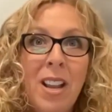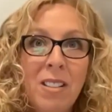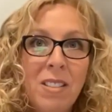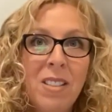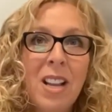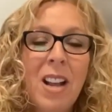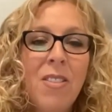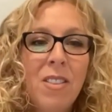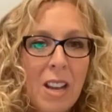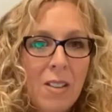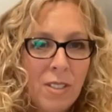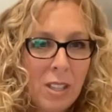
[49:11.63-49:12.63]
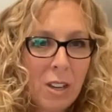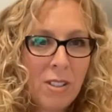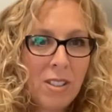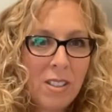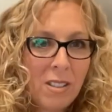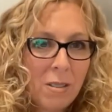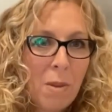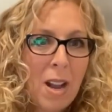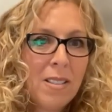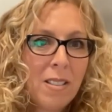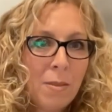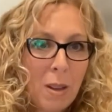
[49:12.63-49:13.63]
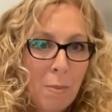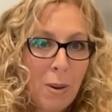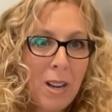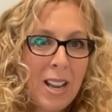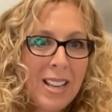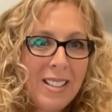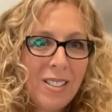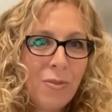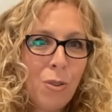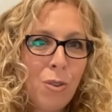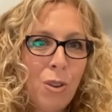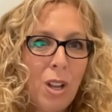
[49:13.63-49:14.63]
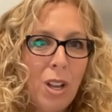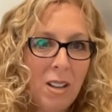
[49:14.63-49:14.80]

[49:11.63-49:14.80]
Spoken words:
understand that the adversarial system has a place for